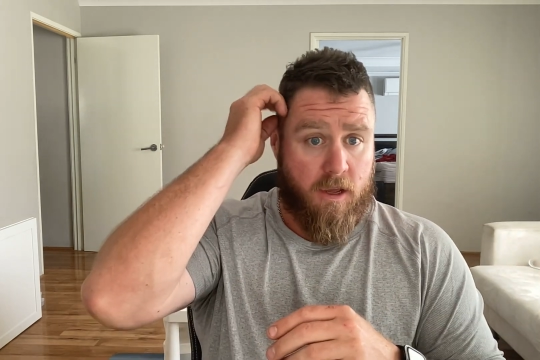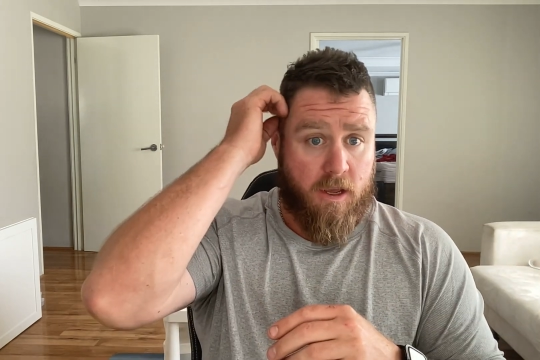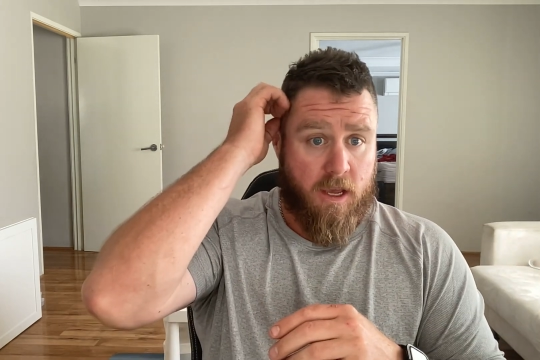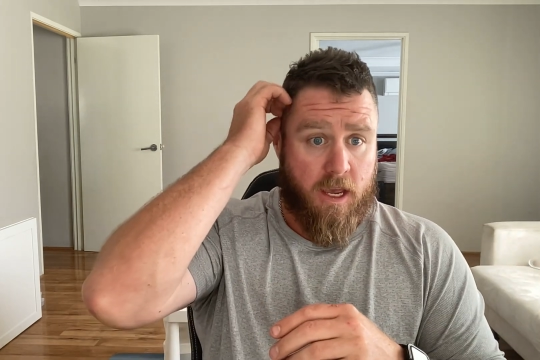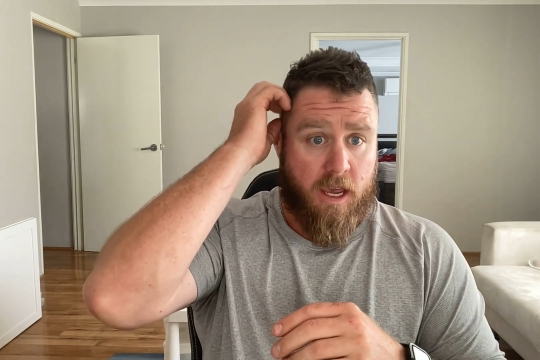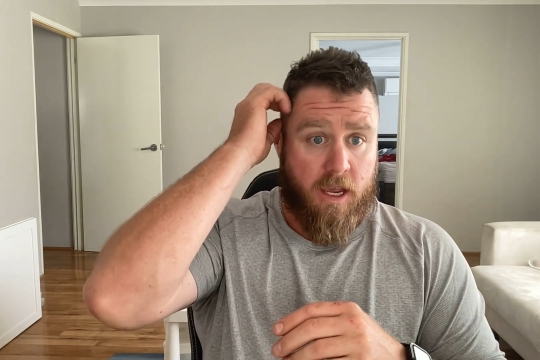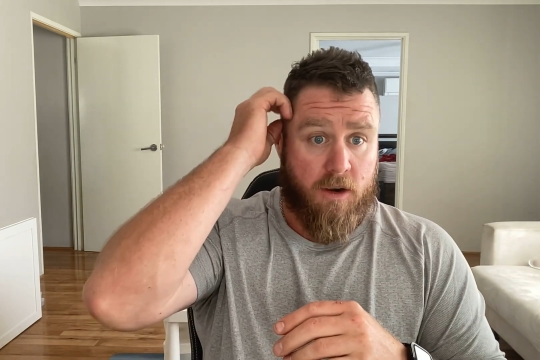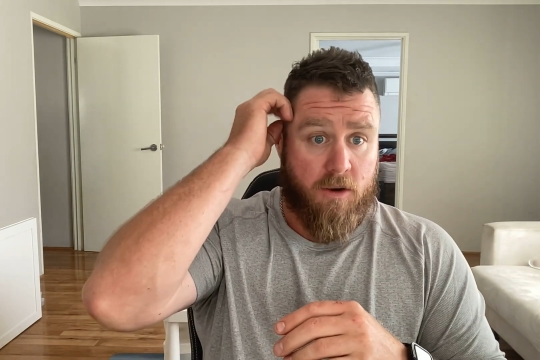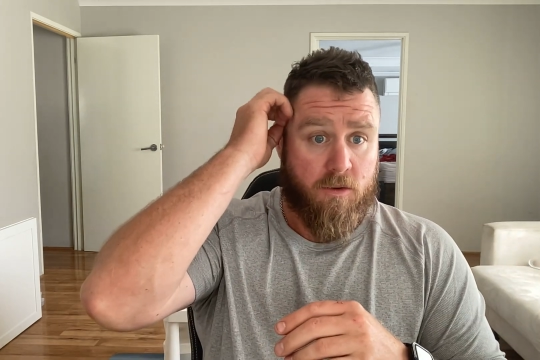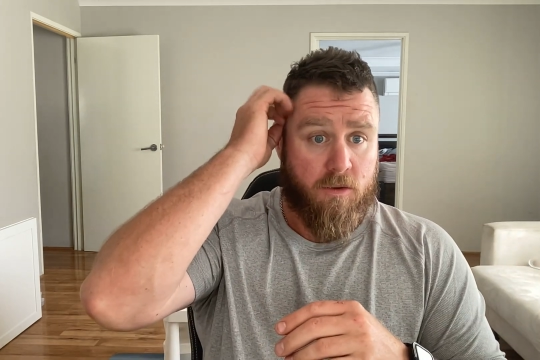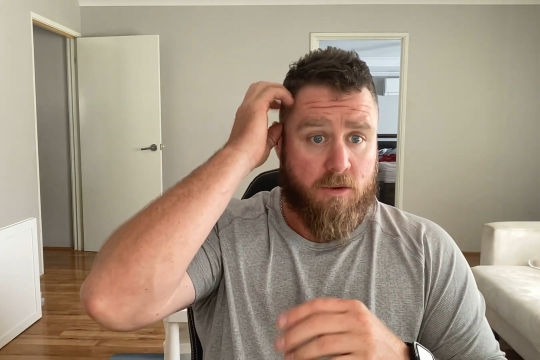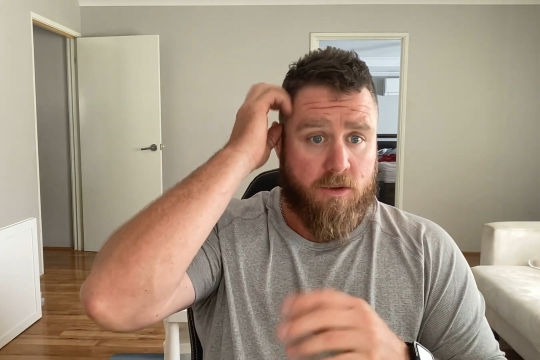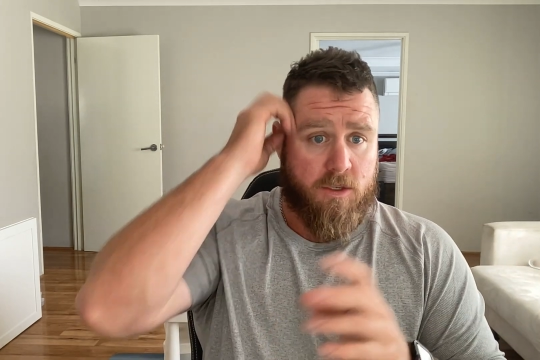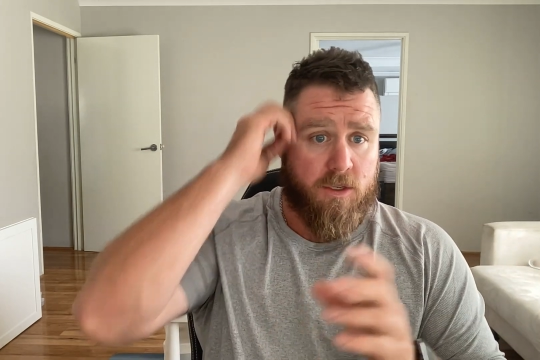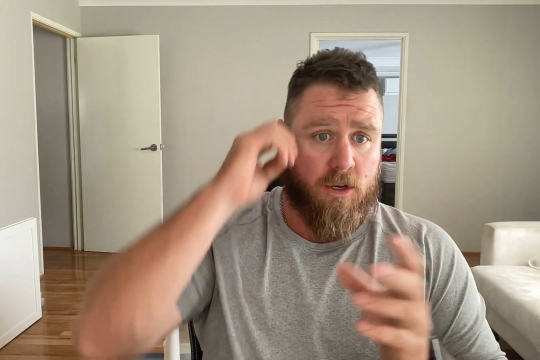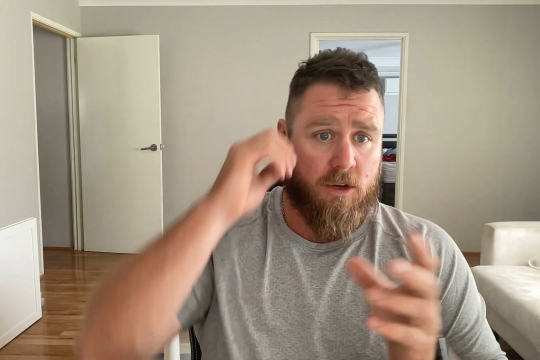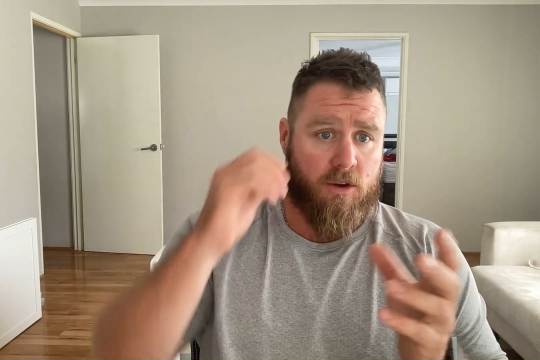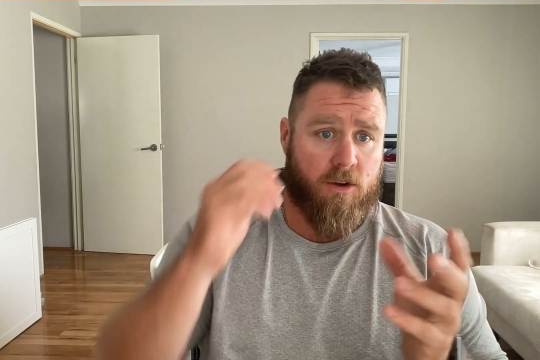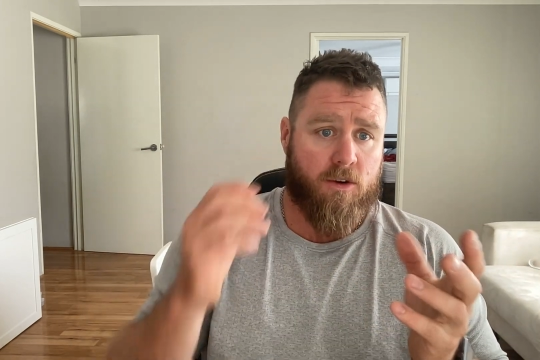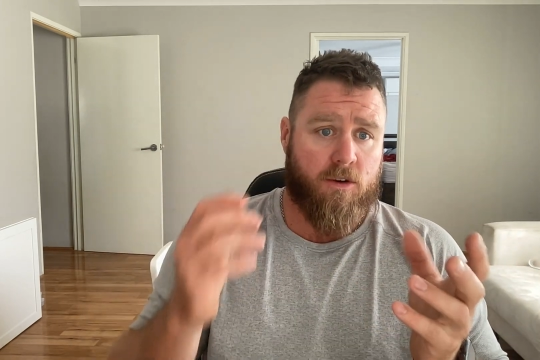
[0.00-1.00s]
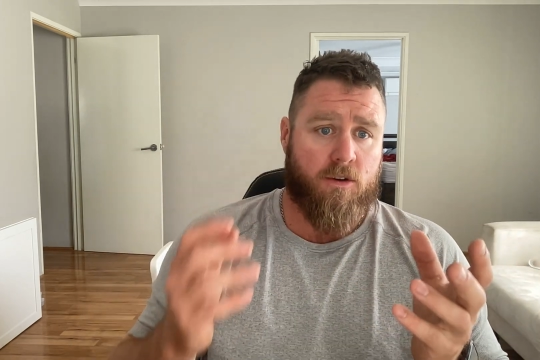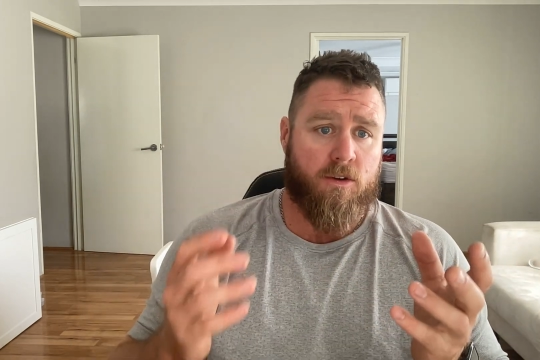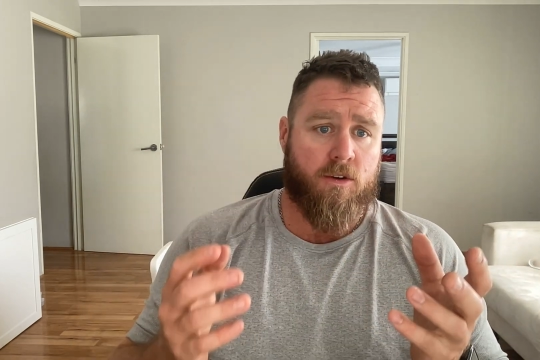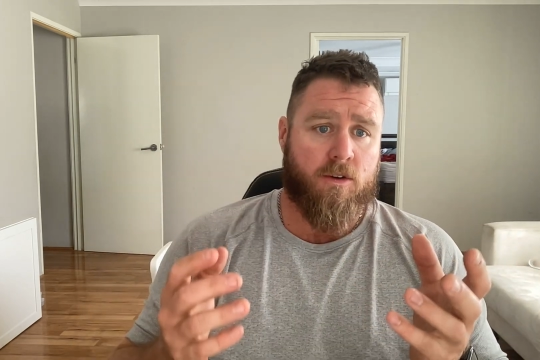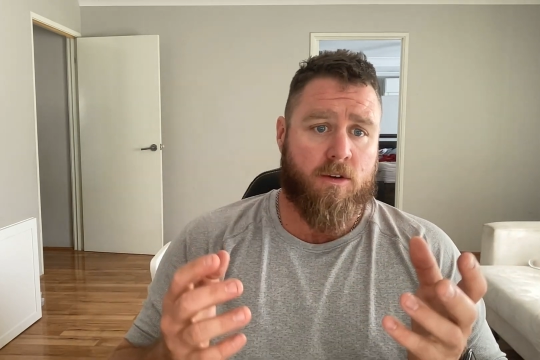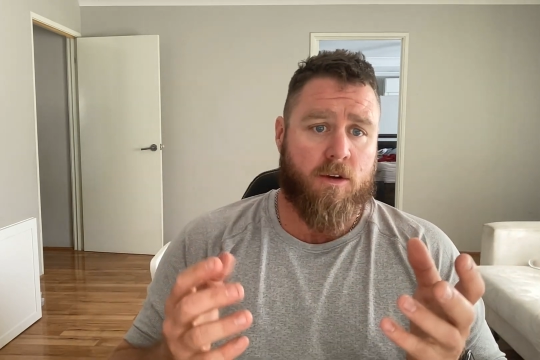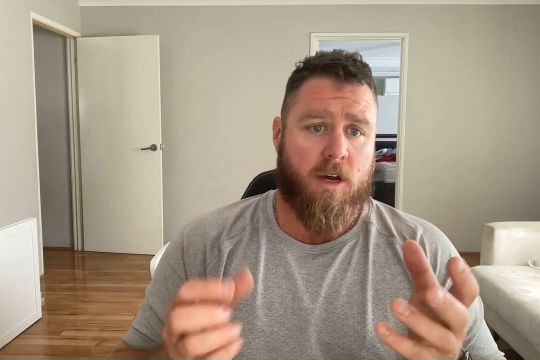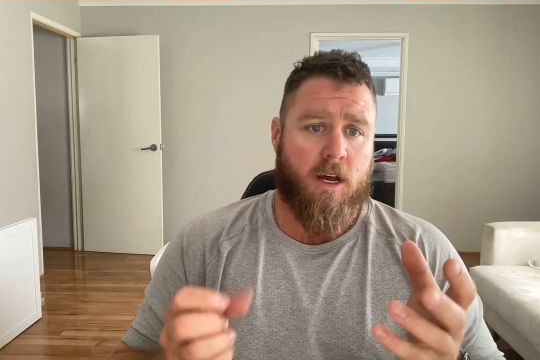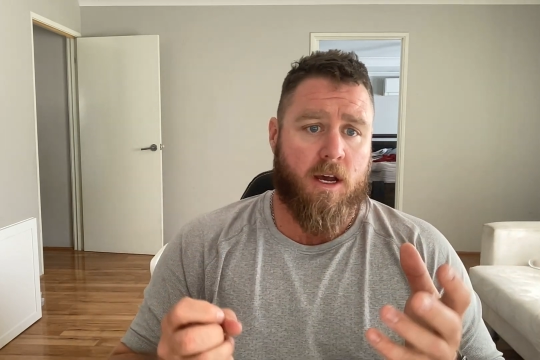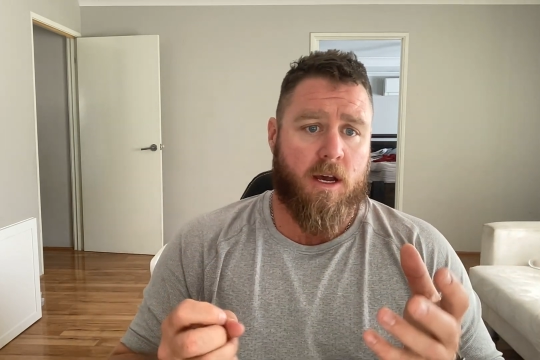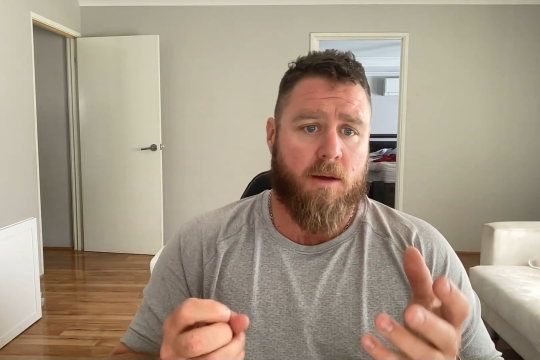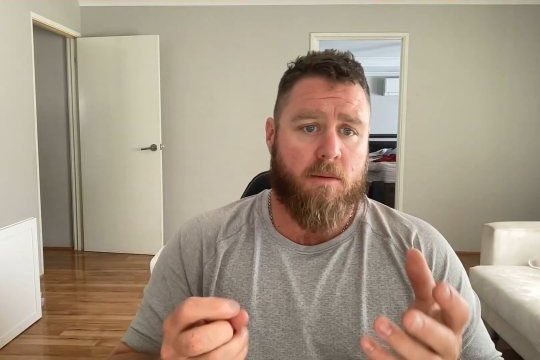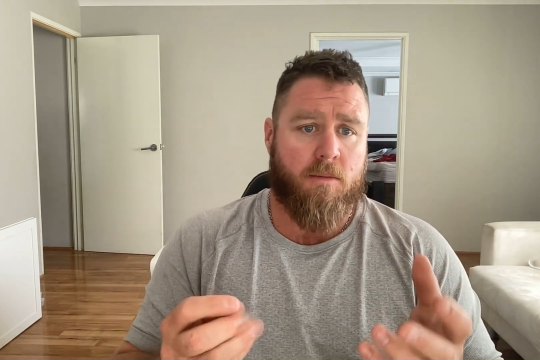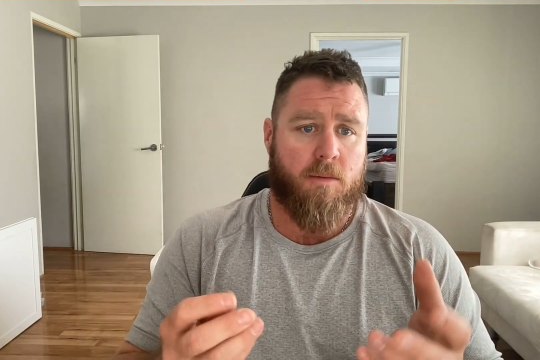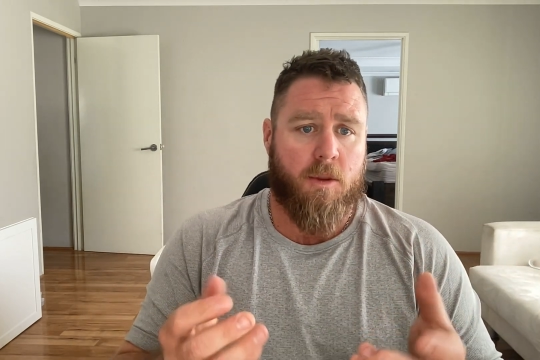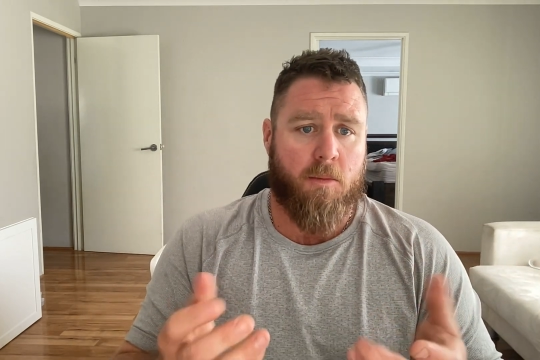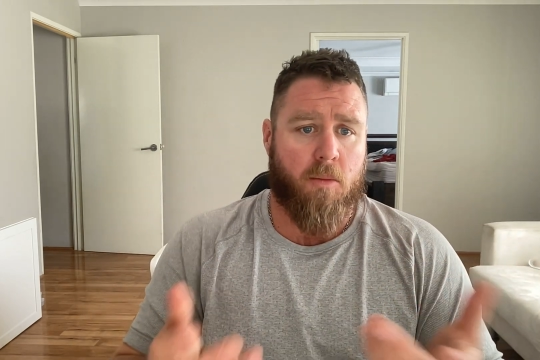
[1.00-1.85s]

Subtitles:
and also the